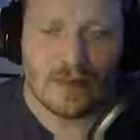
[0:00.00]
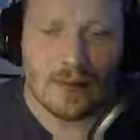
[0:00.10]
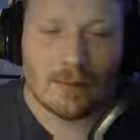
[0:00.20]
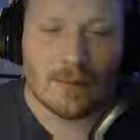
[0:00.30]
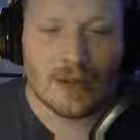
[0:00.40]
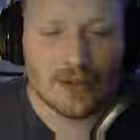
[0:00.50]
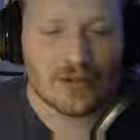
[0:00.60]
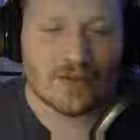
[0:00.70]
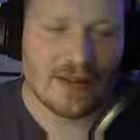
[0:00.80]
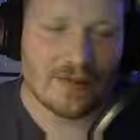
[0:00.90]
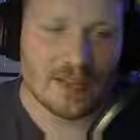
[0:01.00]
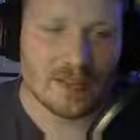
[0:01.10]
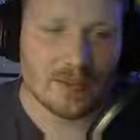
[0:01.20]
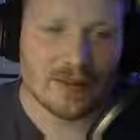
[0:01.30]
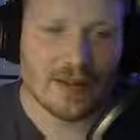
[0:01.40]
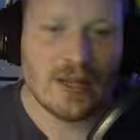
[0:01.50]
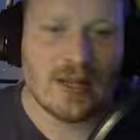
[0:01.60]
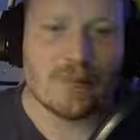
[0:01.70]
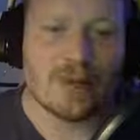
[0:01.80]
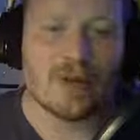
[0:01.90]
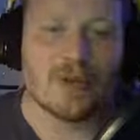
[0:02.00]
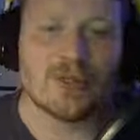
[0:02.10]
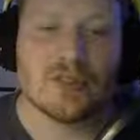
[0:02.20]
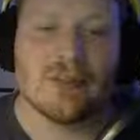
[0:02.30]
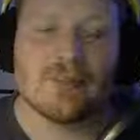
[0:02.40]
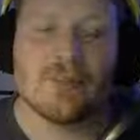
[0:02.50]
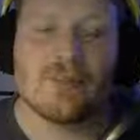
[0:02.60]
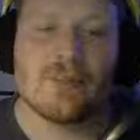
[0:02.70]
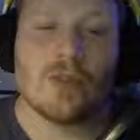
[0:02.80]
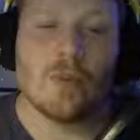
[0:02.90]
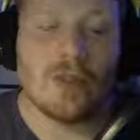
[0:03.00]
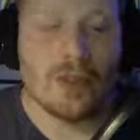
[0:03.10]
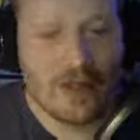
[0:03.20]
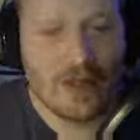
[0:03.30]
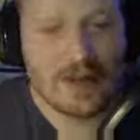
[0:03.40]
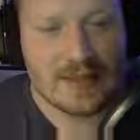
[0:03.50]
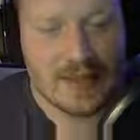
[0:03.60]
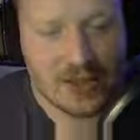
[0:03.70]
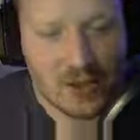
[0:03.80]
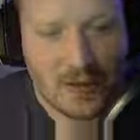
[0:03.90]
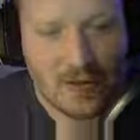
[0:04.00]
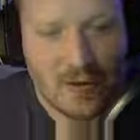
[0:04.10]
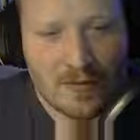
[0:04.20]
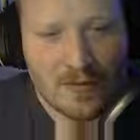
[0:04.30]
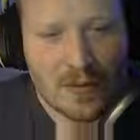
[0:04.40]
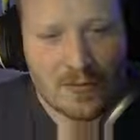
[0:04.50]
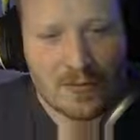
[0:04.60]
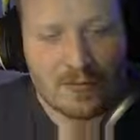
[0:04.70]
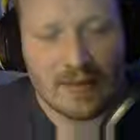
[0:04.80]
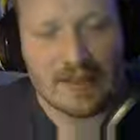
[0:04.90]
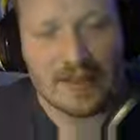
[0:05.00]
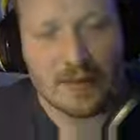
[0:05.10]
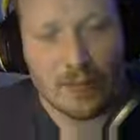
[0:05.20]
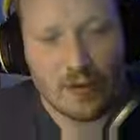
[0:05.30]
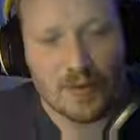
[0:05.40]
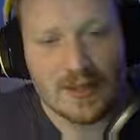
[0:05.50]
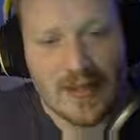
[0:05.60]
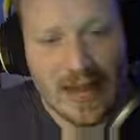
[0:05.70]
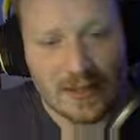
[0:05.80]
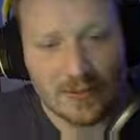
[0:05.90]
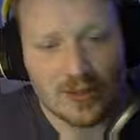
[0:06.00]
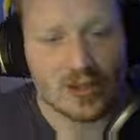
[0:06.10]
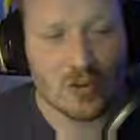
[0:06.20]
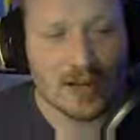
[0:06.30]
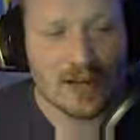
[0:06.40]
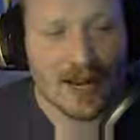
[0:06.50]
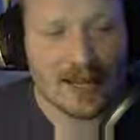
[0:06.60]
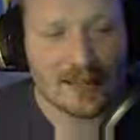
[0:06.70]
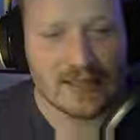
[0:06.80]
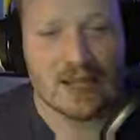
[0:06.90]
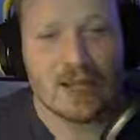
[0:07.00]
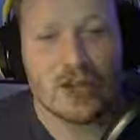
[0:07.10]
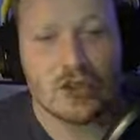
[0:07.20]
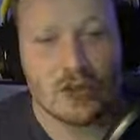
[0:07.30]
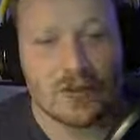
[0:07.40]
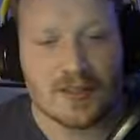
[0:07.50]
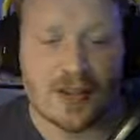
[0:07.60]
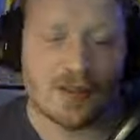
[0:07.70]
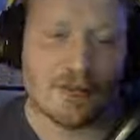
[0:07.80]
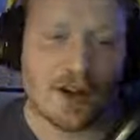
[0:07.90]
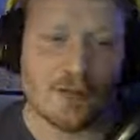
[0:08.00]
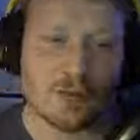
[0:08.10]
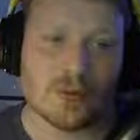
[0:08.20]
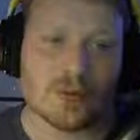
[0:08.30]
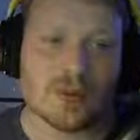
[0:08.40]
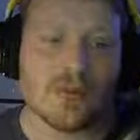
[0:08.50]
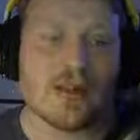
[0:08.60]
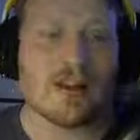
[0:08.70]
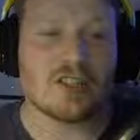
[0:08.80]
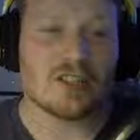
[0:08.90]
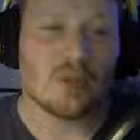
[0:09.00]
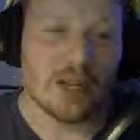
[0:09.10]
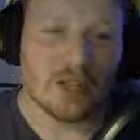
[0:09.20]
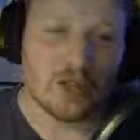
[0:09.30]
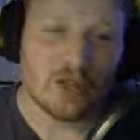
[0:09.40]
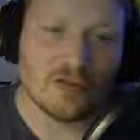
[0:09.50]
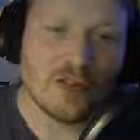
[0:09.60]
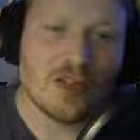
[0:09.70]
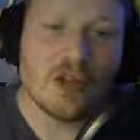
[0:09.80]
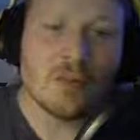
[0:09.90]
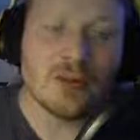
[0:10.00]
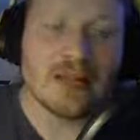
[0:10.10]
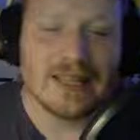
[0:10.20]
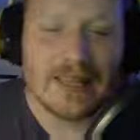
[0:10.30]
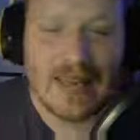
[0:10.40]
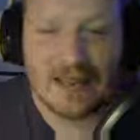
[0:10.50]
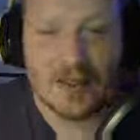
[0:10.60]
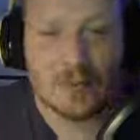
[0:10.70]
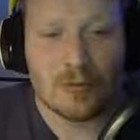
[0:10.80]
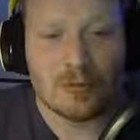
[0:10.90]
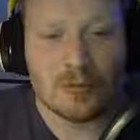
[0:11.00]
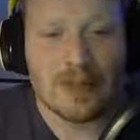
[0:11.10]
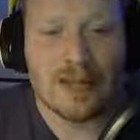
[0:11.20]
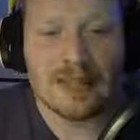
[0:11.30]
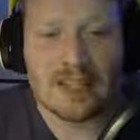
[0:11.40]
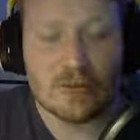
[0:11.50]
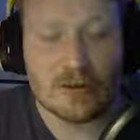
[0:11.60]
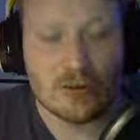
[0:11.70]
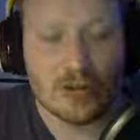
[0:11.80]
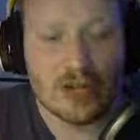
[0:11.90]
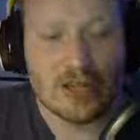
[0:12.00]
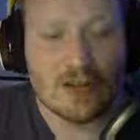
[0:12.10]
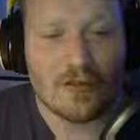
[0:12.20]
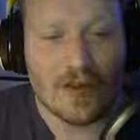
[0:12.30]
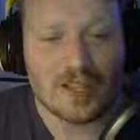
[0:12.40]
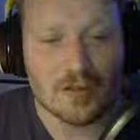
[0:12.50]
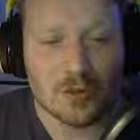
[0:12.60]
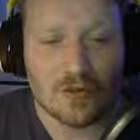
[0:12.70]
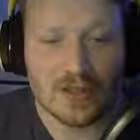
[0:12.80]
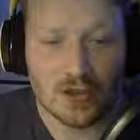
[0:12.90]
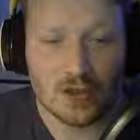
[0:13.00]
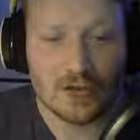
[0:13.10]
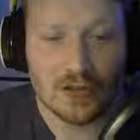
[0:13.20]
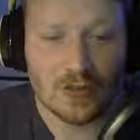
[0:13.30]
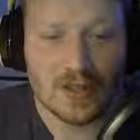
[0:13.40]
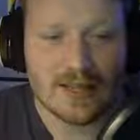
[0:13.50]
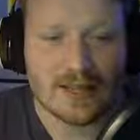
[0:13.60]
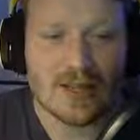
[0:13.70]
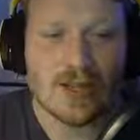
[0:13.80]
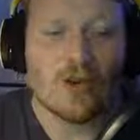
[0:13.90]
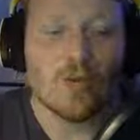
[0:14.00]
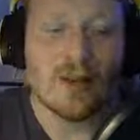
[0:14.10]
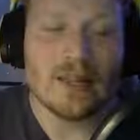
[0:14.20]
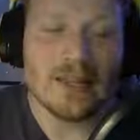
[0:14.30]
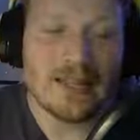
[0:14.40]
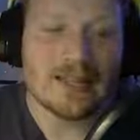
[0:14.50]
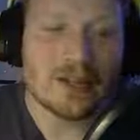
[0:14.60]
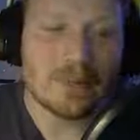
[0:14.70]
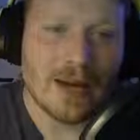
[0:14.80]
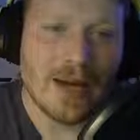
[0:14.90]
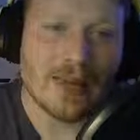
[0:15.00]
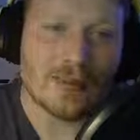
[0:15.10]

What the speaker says: because of that investment. Because the one thing that these guys do have going for them is the movement 10, which is quite nice, toughness 8 and 5 wounds. They're actually quite tough. But again, the problem is, if we're looking at fast-moving tough units, we need to compare them to